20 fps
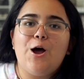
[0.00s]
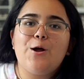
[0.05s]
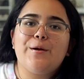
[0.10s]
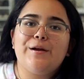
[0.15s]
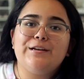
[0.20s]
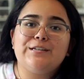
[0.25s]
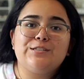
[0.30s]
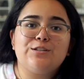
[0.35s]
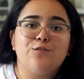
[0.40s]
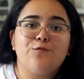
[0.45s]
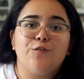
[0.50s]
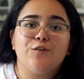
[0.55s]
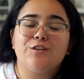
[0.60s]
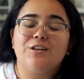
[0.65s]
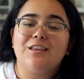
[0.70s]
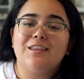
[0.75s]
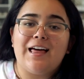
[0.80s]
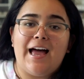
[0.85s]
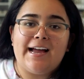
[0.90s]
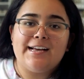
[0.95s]
Okay, so for
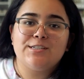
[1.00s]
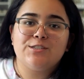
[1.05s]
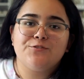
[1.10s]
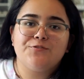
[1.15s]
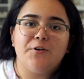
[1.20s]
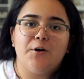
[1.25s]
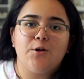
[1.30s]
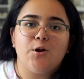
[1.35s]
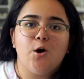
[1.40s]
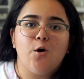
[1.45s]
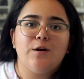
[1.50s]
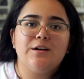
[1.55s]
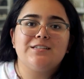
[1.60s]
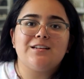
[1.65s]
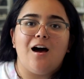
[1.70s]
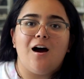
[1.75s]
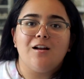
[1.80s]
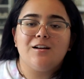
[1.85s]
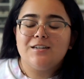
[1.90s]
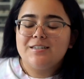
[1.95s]
the last photo is
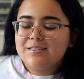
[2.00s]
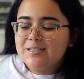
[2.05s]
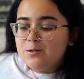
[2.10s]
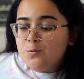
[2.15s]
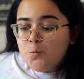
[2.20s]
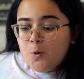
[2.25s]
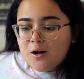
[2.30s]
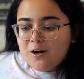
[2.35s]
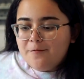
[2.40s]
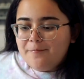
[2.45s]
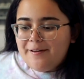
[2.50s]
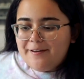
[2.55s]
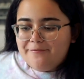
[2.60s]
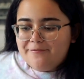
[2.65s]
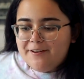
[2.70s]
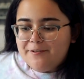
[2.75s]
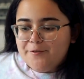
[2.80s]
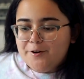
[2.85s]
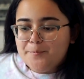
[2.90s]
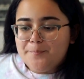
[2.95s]
honestly one of my
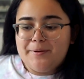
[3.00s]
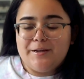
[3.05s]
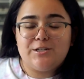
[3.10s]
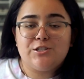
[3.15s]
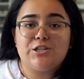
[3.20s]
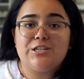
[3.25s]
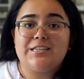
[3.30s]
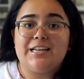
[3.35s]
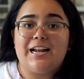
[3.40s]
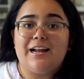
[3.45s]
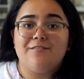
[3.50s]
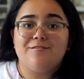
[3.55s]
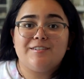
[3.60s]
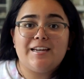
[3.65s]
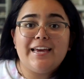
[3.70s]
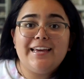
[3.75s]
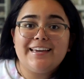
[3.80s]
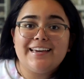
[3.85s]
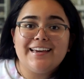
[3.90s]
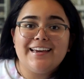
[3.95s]
favorite pictures that I've
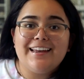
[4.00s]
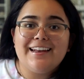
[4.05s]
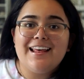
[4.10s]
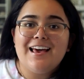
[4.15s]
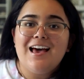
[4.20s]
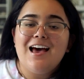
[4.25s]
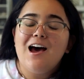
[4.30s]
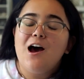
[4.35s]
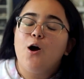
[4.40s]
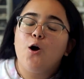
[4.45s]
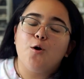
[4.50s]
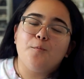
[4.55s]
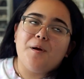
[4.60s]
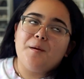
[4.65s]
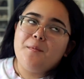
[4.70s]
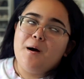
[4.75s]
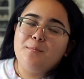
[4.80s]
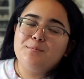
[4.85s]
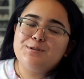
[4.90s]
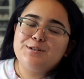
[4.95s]
taken, or my
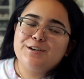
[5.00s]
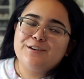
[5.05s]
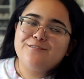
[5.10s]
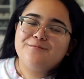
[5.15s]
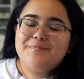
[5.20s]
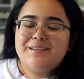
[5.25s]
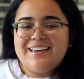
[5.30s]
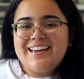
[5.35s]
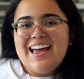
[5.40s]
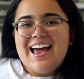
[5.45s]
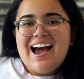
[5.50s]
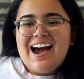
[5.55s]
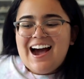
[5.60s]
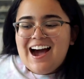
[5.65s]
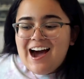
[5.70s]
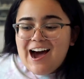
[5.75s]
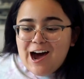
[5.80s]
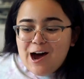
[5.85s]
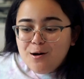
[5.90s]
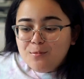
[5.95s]
mom took of me,
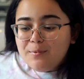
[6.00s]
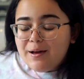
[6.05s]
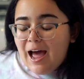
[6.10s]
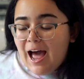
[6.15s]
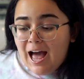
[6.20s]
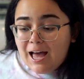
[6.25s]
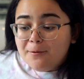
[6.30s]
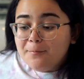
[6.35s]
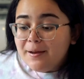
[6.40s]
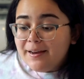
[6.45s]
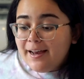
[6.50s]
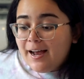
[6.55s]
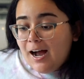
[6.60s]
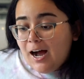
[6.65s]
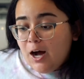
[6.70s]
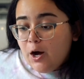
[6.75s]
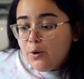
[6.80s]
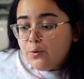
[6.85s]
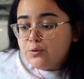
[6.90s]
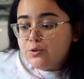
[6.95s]
at my
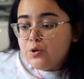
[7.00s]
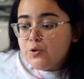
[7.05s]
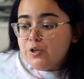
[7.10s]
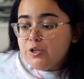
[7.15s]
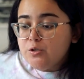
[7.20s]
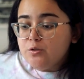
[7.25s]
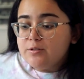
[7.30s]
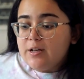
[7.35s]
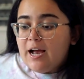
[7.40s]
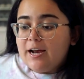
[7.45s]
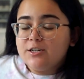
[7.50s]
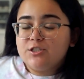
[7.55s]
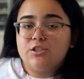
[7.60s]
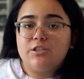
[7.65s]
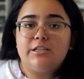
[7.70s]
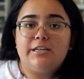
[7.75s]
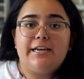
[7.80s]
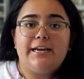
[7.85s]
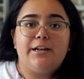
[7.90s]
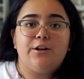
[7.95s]
house. So this was
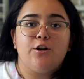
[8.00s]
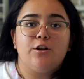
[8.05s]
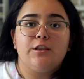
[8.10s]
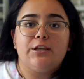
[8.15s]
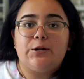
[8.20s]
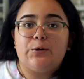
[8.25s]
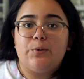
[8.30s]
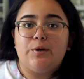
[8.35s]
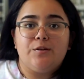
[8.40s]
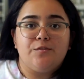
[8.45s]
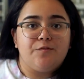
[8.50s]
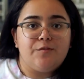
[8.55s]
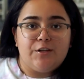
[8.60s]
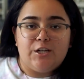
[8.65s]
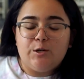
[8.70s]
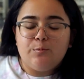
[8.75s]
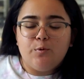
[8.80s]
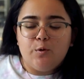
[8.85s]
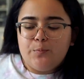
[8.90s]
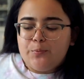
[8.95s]
actually in our little
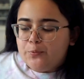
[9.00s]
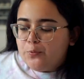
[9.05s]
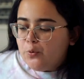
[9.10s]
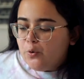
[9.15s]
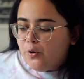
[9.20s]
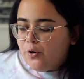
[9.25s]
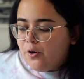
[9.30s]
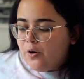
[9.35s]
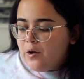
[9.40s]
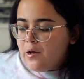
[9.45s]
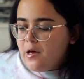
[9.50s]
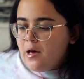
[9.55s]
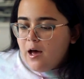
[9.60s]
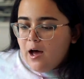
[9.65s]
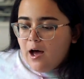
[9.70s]
inflatable pool.